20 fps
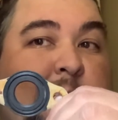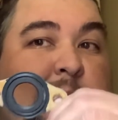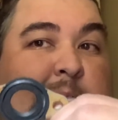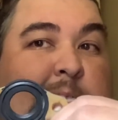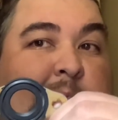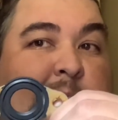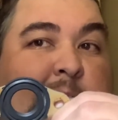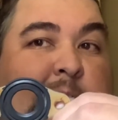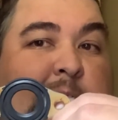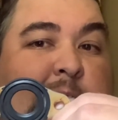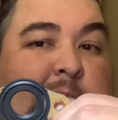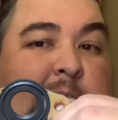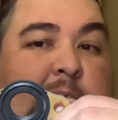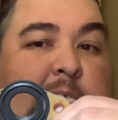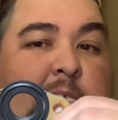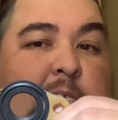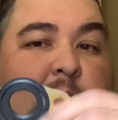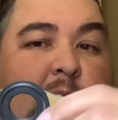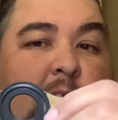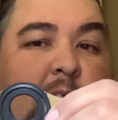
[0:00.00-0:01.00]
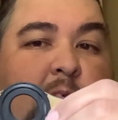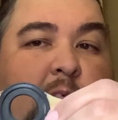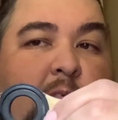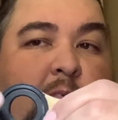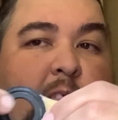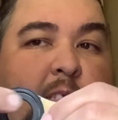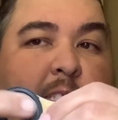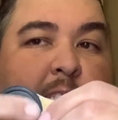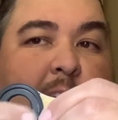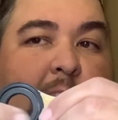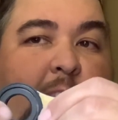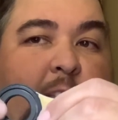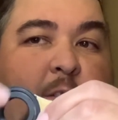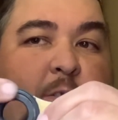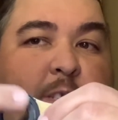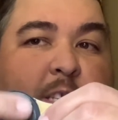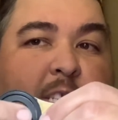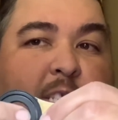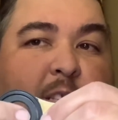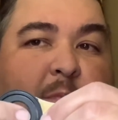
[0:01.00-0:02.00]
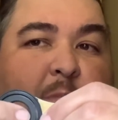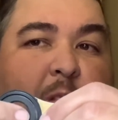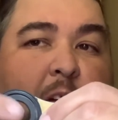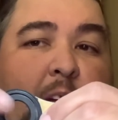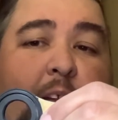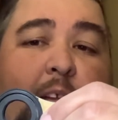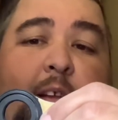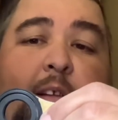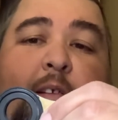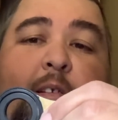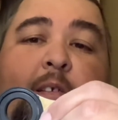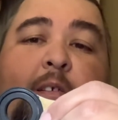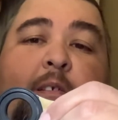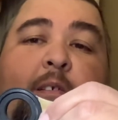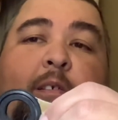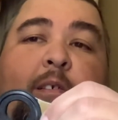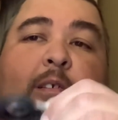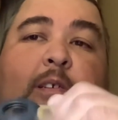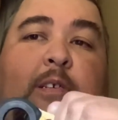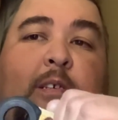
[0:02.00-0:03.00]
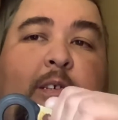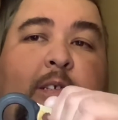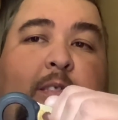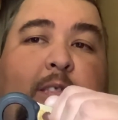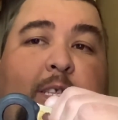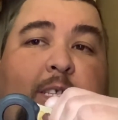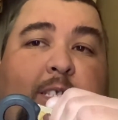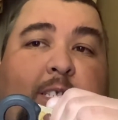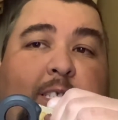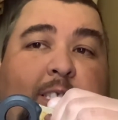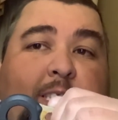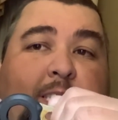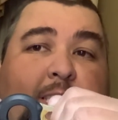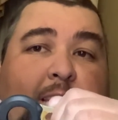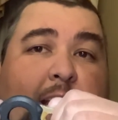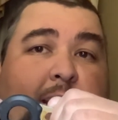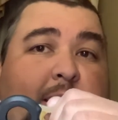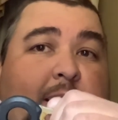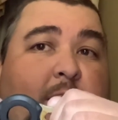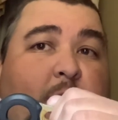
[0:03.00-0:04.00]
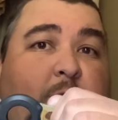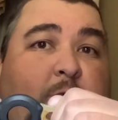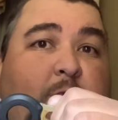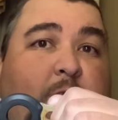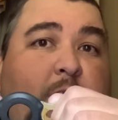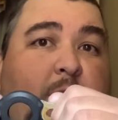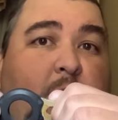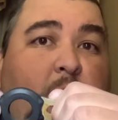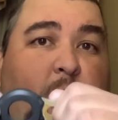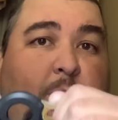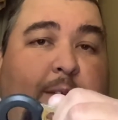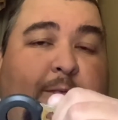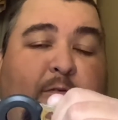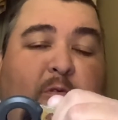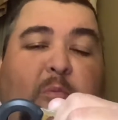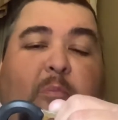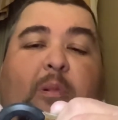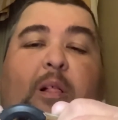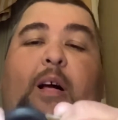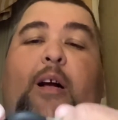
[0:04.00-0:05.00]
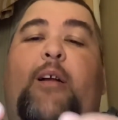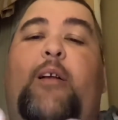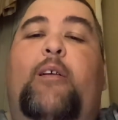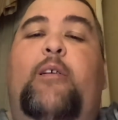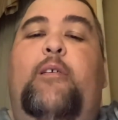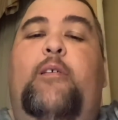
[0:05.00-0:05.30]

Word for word: This is the side that goes against the block. This is the side that goes away from the block.